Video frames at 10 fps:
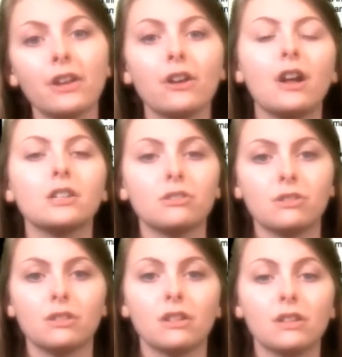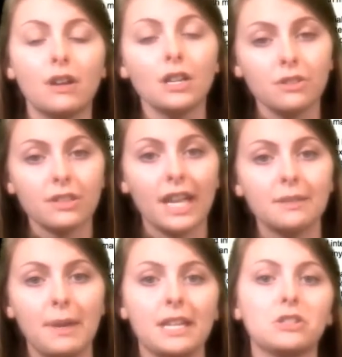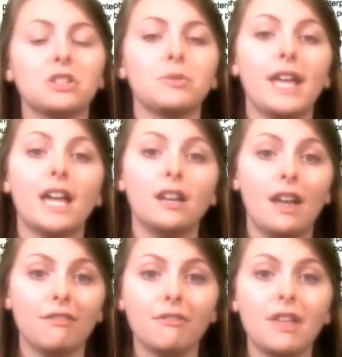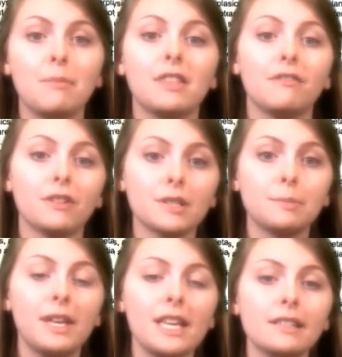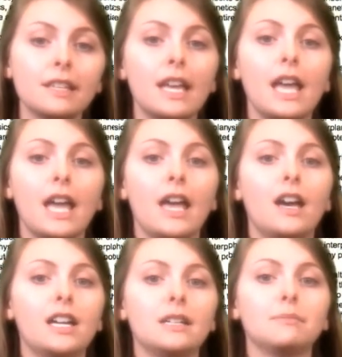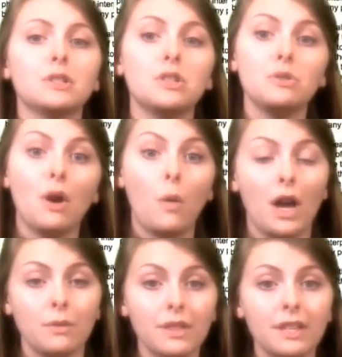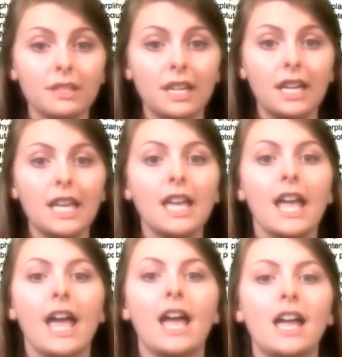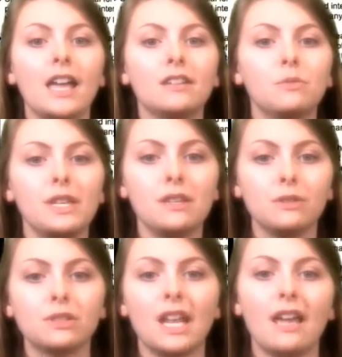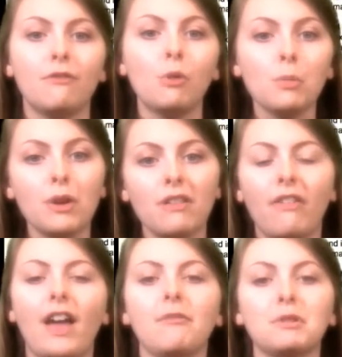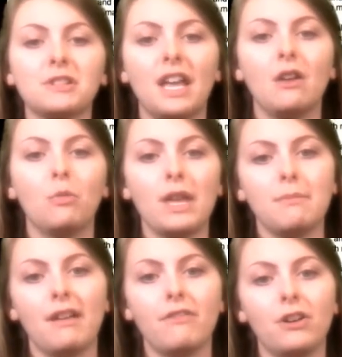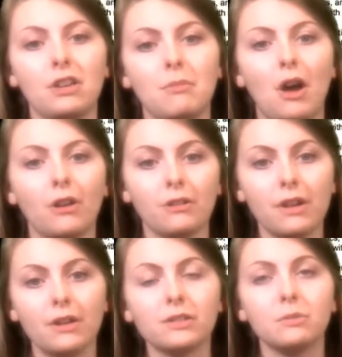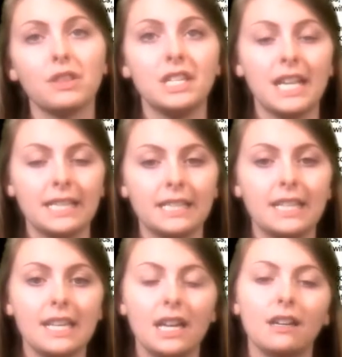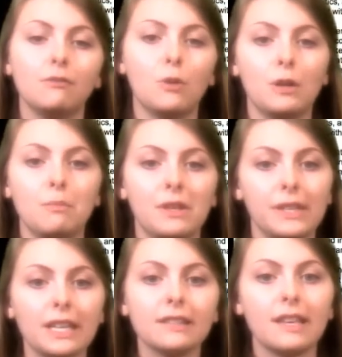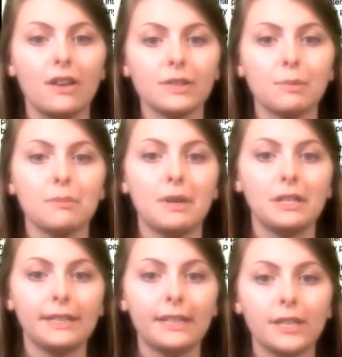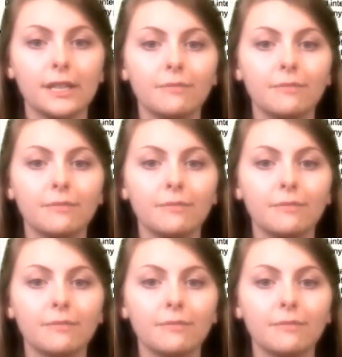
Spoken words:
our chondrocytes, making sure we had enough of them in the first place to go on with this study, and we used a 4.5% weight by volume agarose with a density of 1 million cells per milliliter.